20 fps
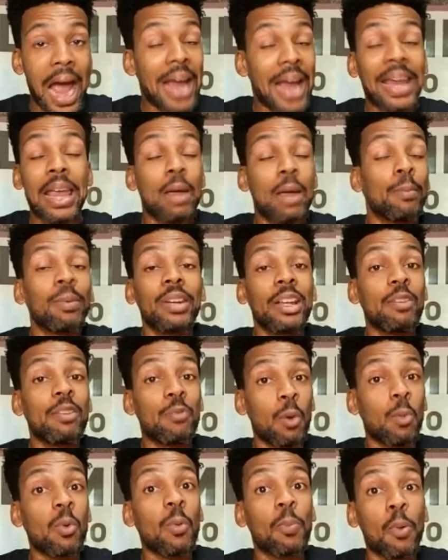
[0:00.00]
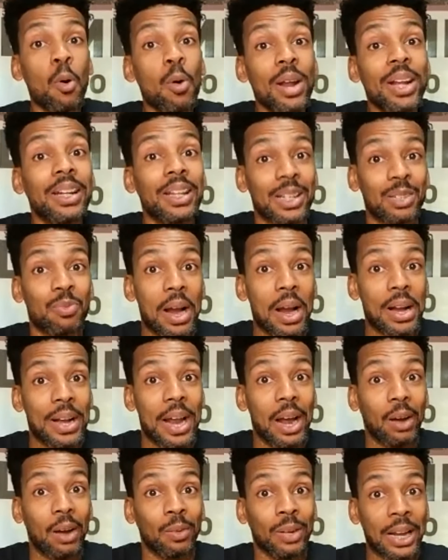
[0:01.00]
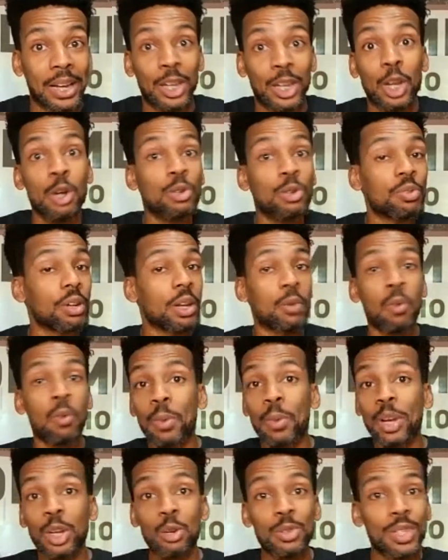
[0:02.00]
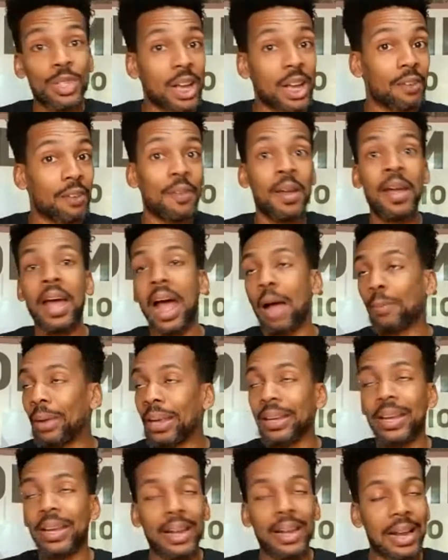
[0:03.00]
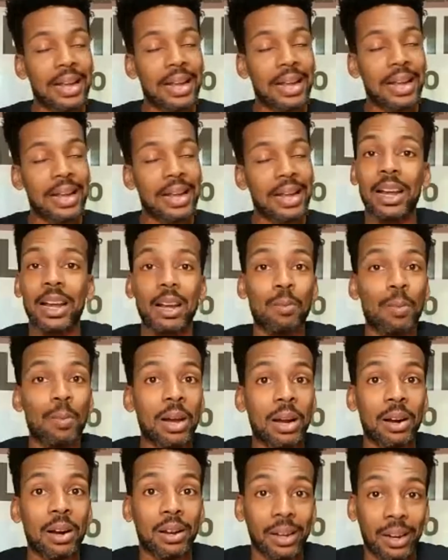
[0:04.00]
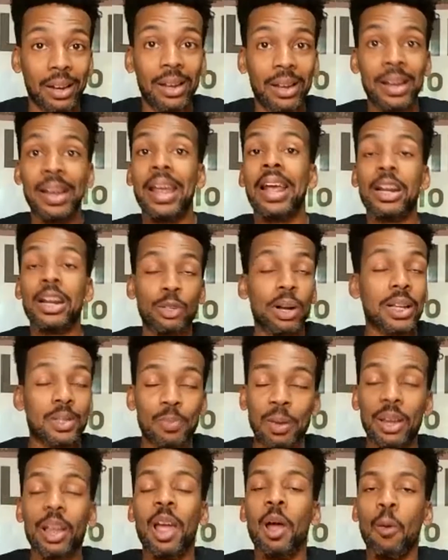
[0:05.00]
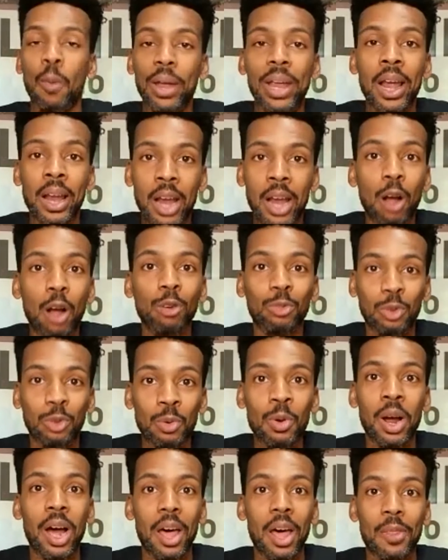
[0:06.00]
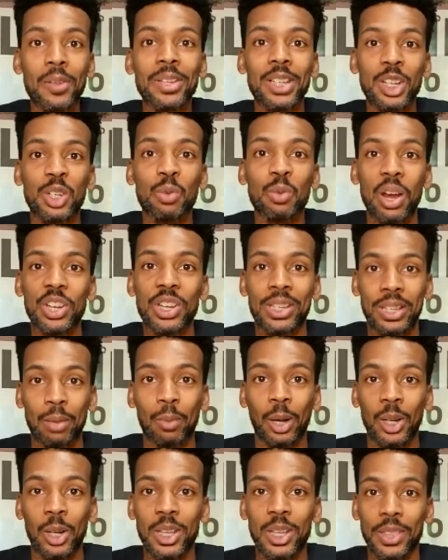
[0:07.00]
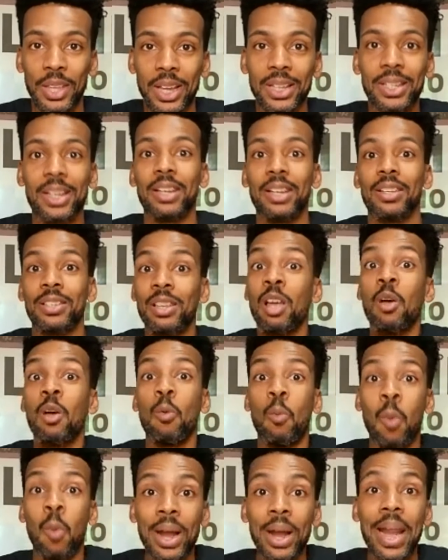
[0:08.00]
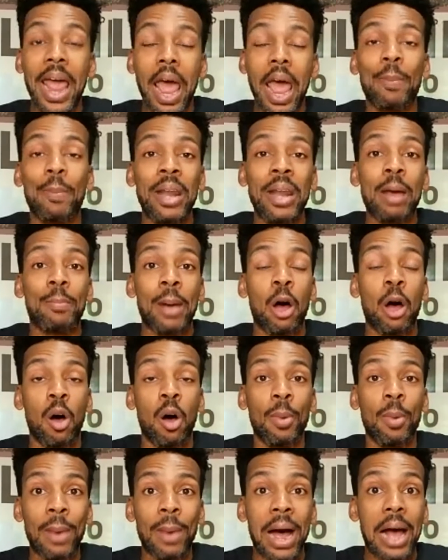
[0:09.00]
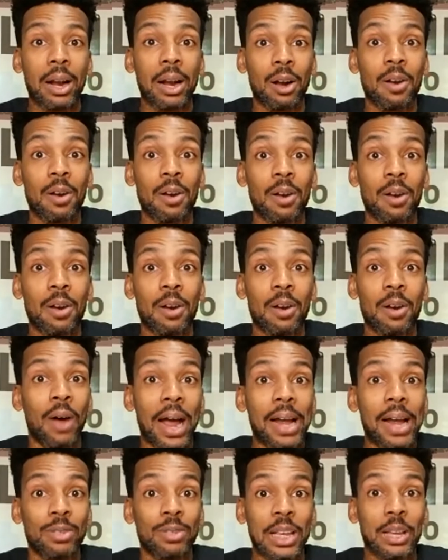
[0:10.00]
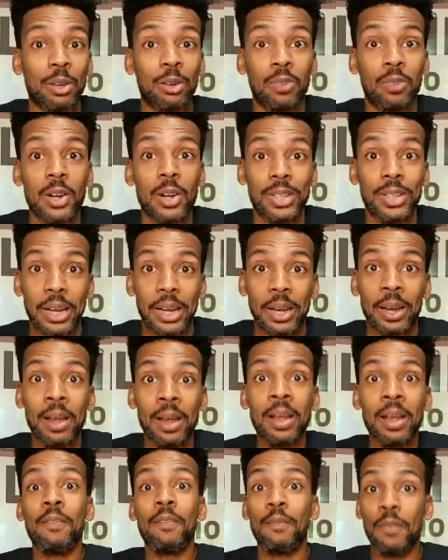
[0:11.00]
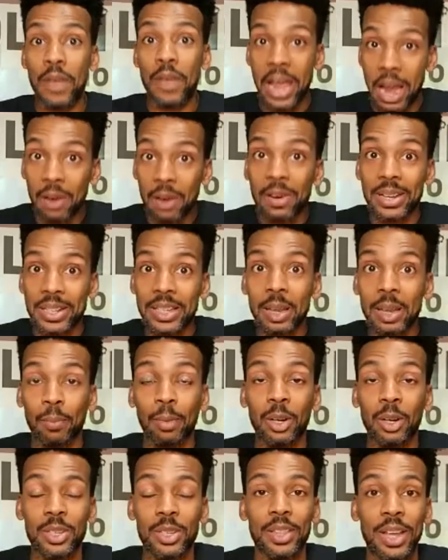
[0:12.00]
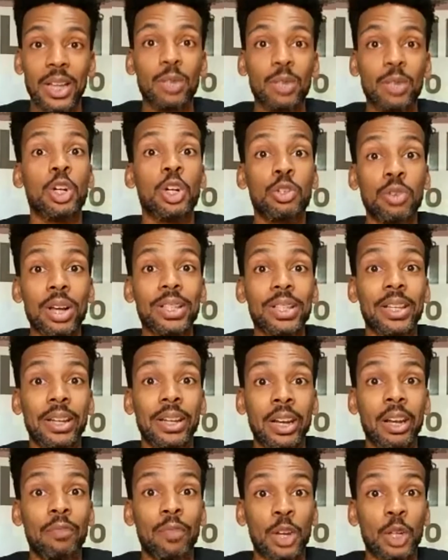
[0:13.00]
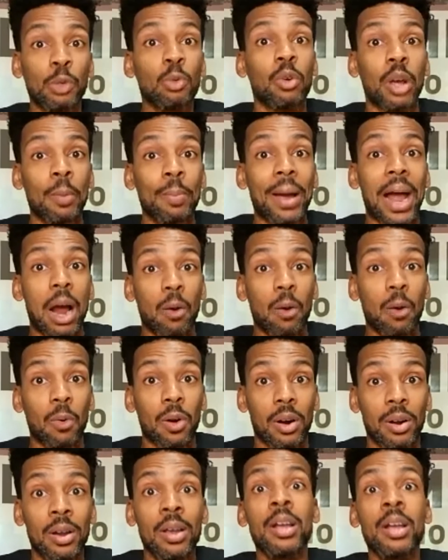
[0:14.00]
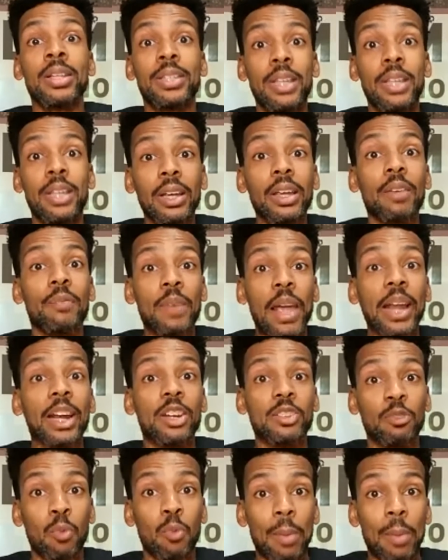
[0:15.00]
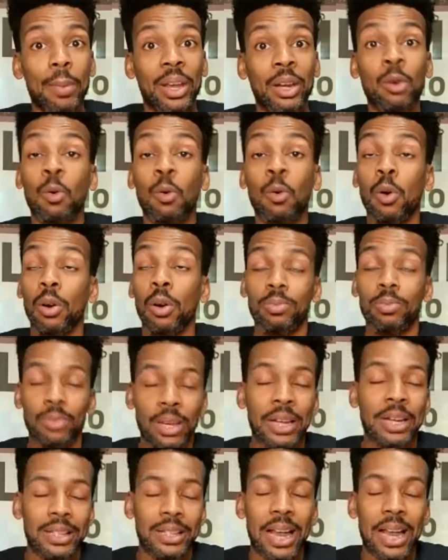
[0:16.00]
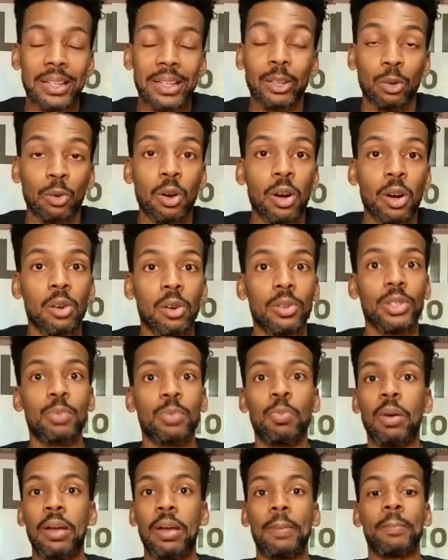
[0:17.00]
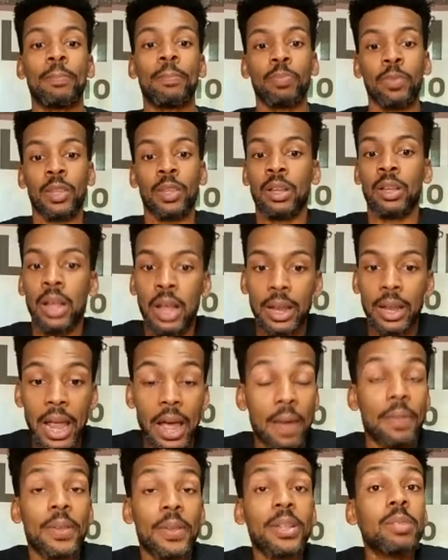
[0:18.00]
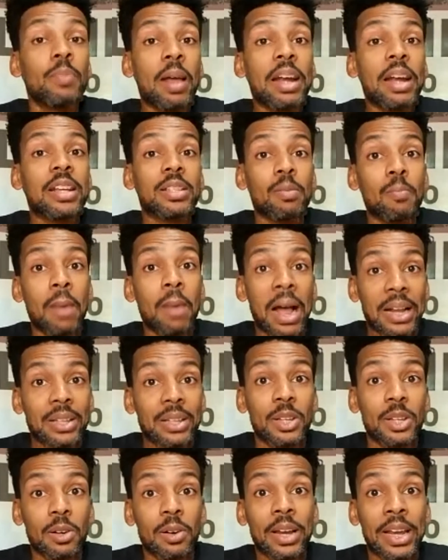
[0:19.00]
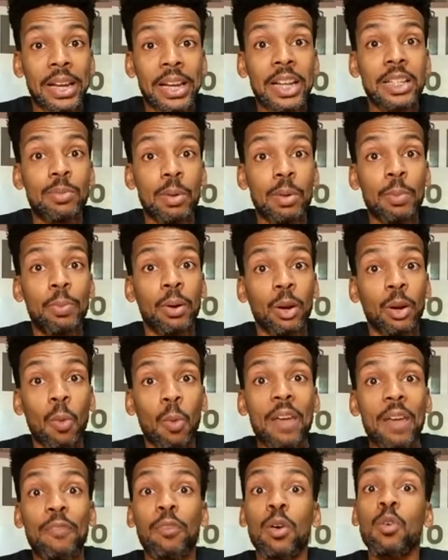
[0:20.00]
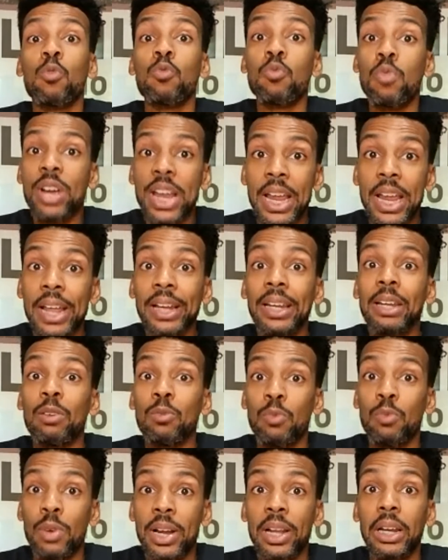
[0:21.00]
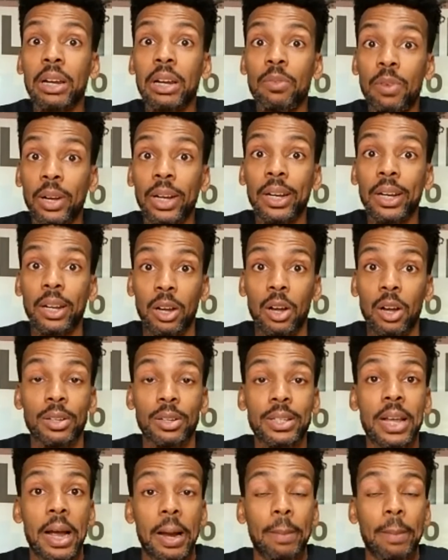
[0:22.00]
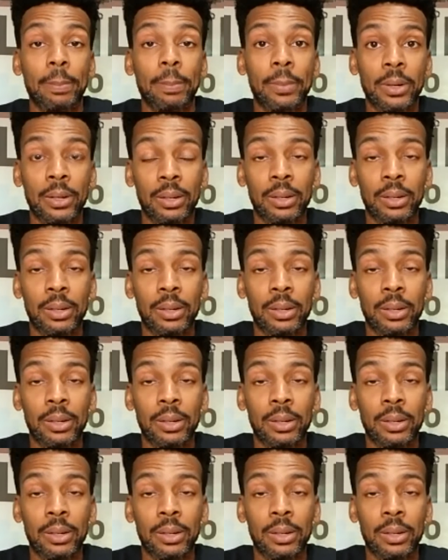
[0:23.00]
I can't believe we're reporting this right now. Like, usually when we do stuff, I'm like, yeah, that sounds like America. And trust me, we can go through other situations similar to this, because one happened at my alma mater, The Ohio State University, very similar to this, where a trusted individual in power took advantage of women, or in this case, little girls. But yeah, this man is a monster. He needs to be put away for a really, really, really long time.